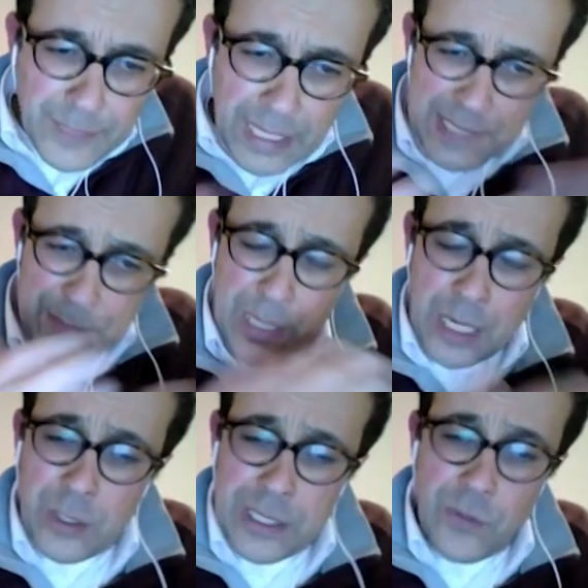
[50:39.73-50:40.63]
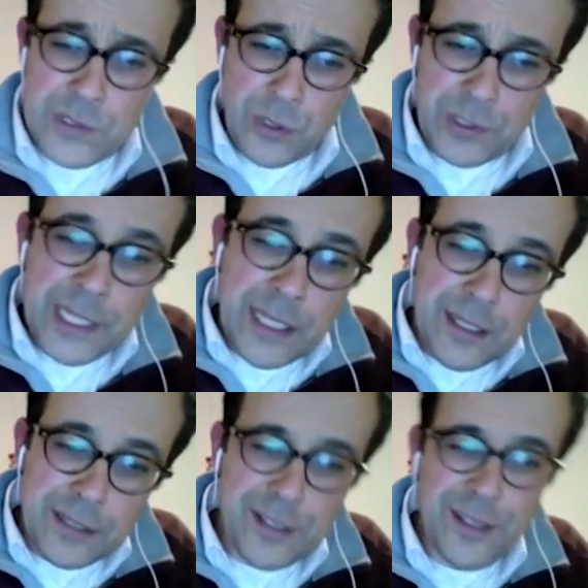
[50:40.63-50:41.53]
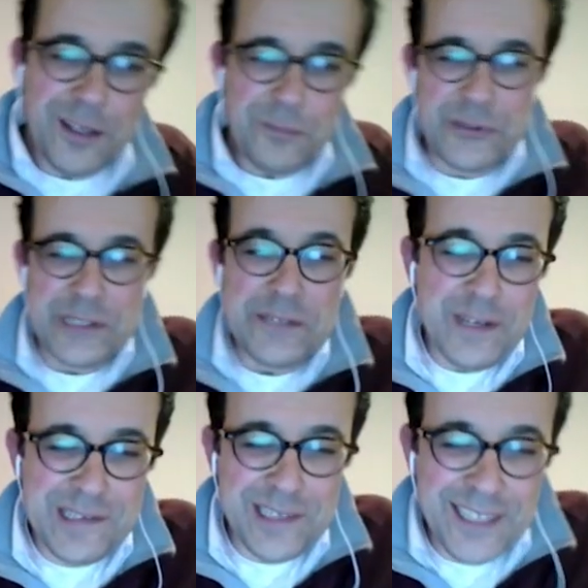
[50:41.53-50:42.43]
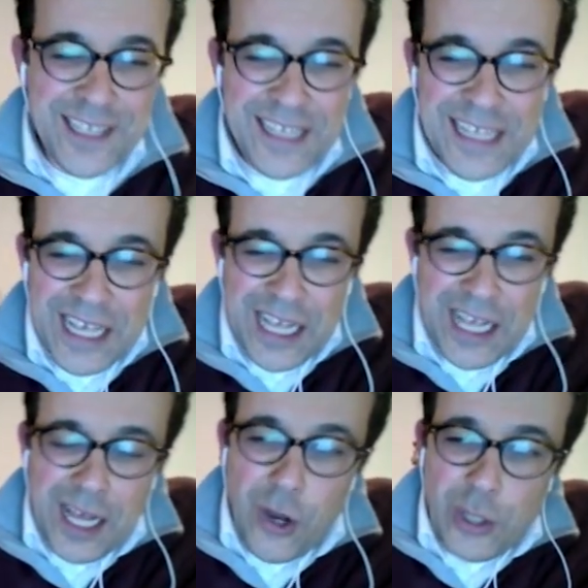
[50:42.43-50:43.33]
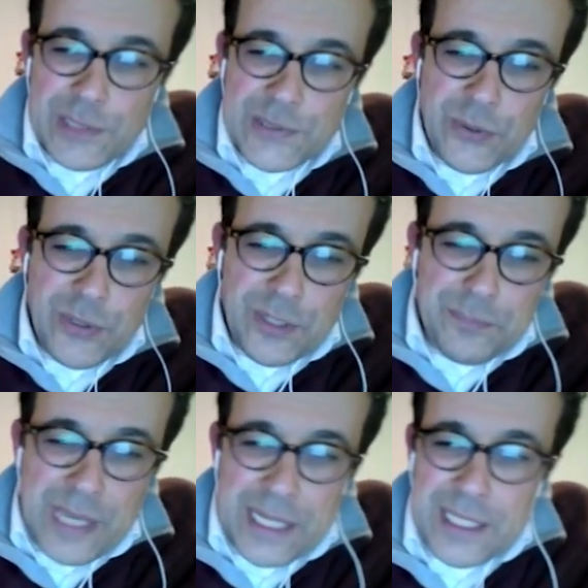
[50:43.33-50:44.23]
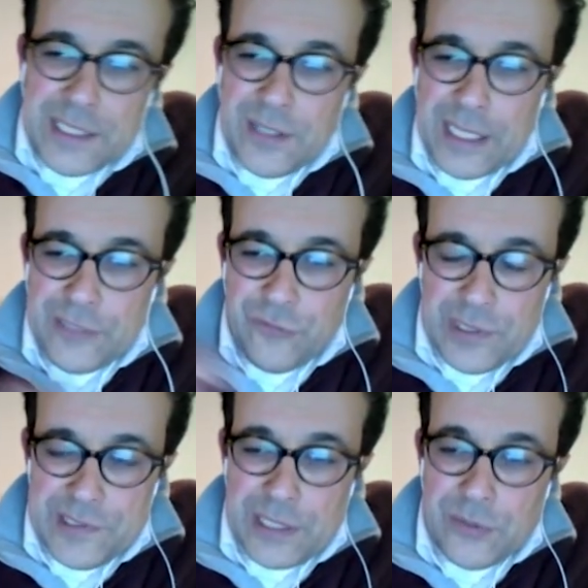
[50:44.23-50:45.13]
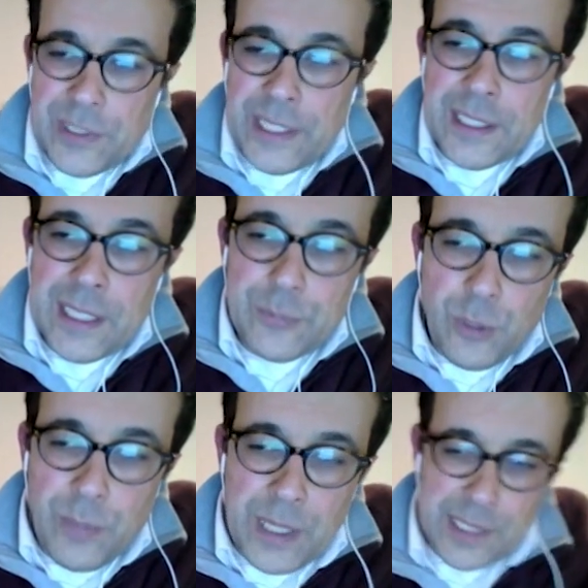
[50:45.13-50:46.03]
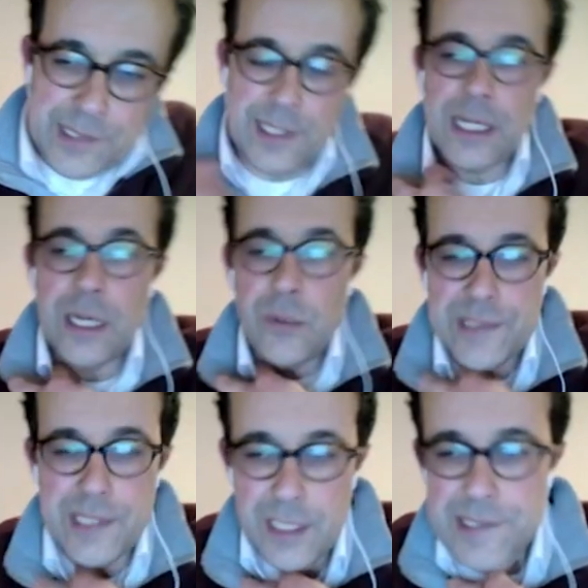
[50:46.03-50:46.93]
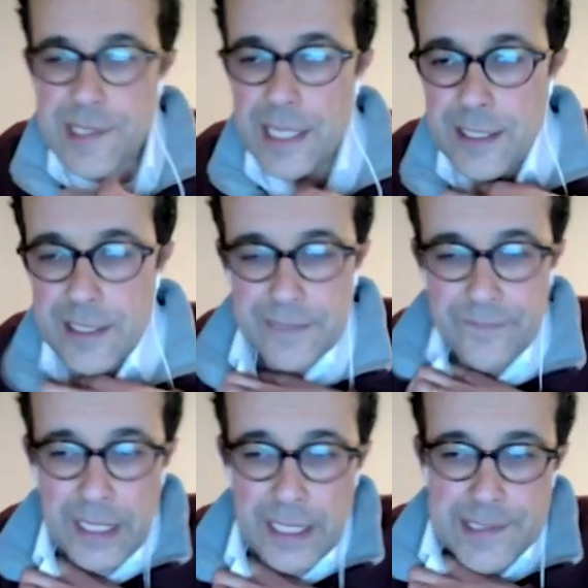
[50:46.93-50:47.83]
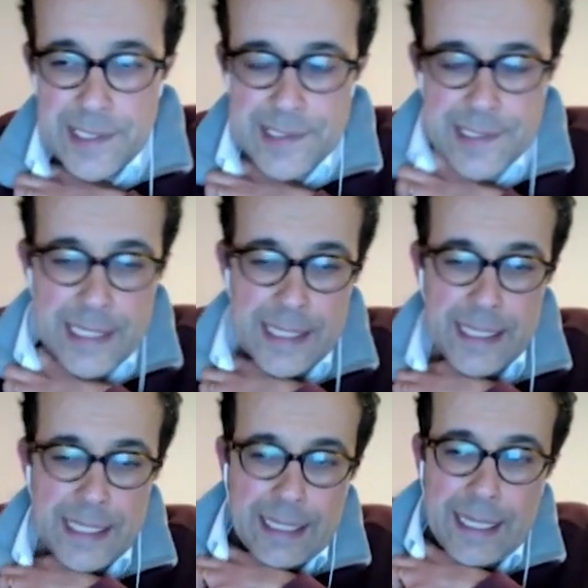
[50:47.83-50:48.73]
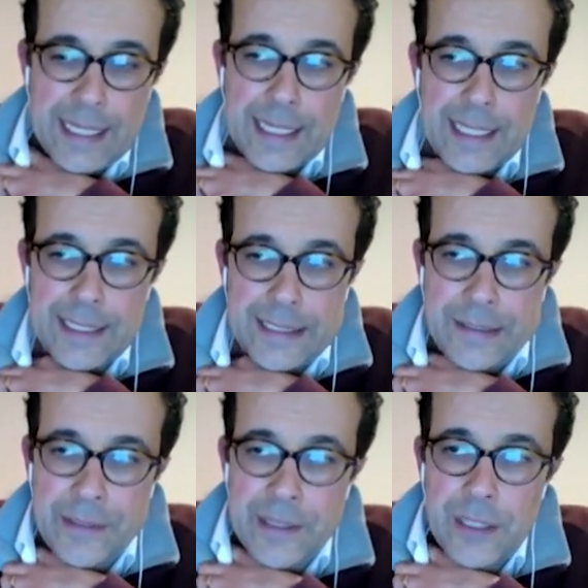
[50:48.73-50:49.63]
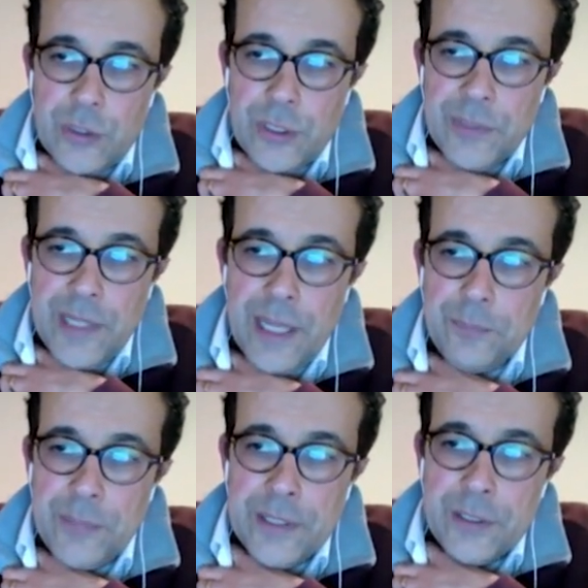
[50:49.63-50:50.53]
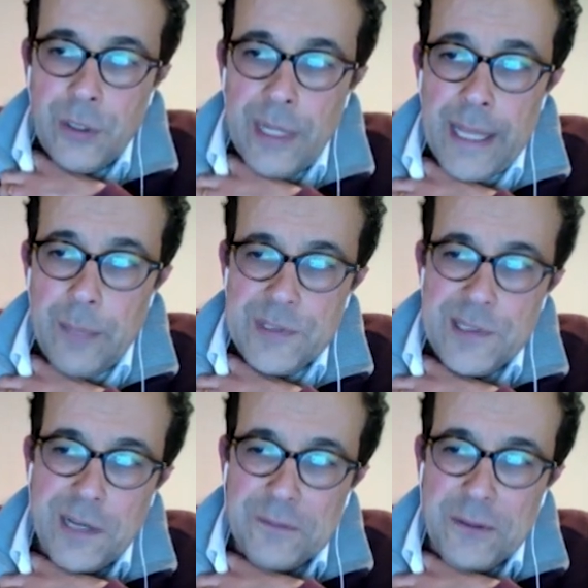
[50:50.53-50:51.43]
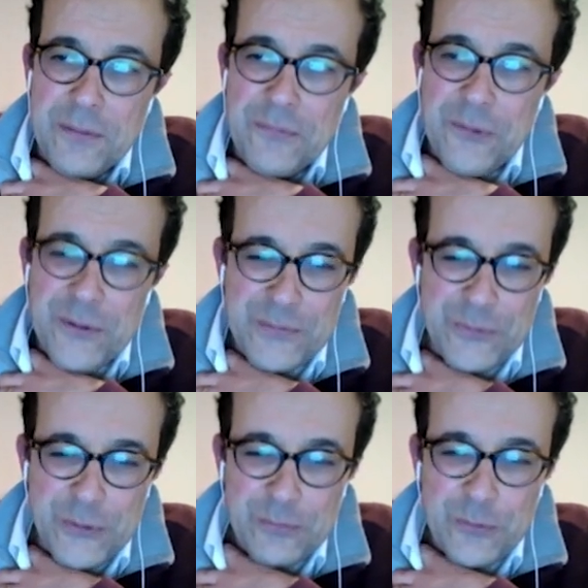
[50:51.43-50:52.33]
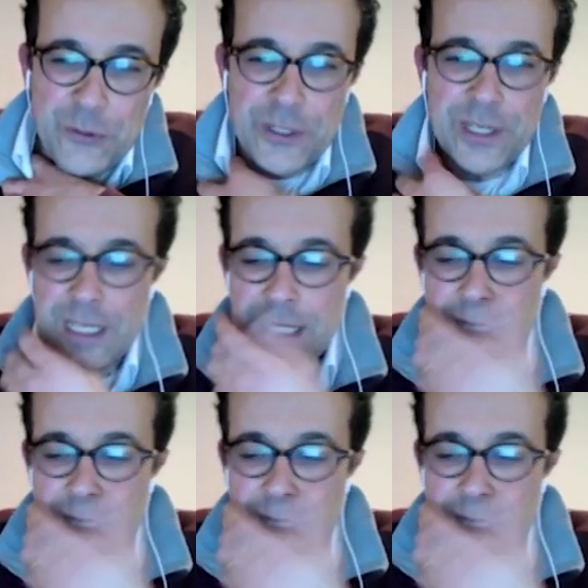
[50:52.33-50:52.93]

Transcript: as Bahá'u'lláh was not heeded previously, also many intellectuals did not heed Abdu'l-Bahá's counsels and advices, and the Ottoman Empire collapsed after the First World War.